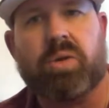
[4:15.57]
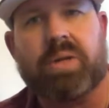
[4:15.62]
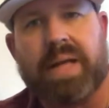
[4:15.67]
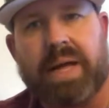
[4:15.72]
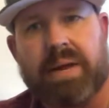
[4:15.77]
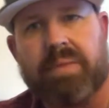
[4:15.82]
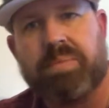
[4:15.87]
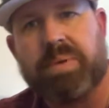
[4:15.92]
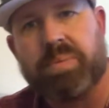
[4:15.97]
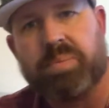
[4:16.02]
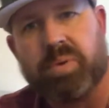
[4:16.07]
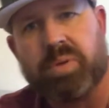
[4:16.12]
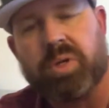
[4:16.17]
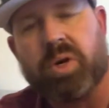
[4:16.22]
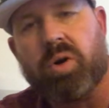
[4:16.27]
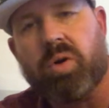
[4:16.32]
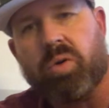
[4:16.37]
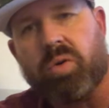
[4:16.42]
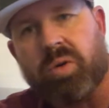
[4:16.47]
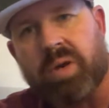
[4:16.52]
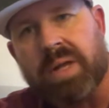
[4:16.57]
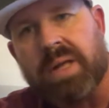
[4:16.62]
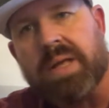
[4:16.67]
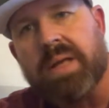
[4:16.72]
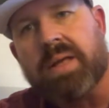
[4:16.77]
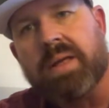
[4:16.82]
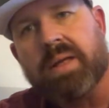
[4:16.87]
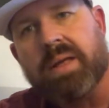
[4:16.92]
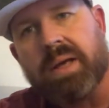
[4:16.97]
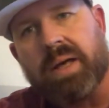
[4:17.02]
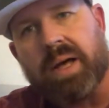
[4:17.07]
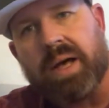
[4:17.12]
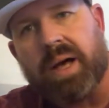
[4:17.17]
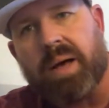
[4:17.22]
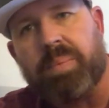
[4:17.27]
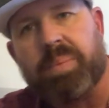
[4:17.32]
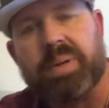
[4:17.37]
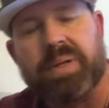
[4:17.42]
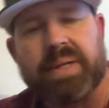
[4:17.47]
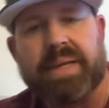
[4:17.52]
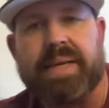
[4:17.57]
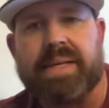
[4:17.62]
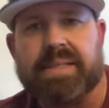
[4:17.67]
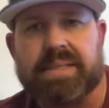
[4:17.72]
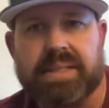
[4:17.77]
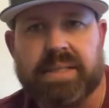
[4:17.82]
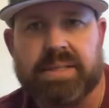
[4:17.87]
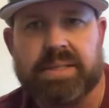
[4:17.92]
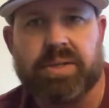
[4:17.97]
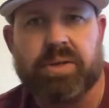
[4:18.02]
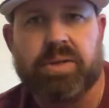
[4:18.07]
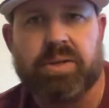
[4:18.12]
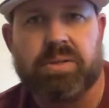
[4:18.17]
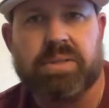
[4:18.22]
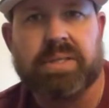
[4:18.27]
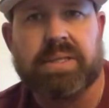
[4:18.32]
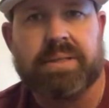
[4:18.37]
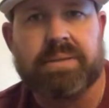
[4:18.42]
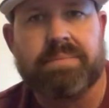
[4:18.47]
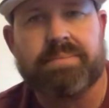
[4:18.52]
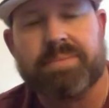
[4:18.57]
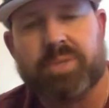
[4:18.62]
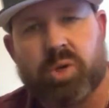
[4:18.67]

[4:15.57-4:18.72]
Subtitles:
A lot of people go police because they're using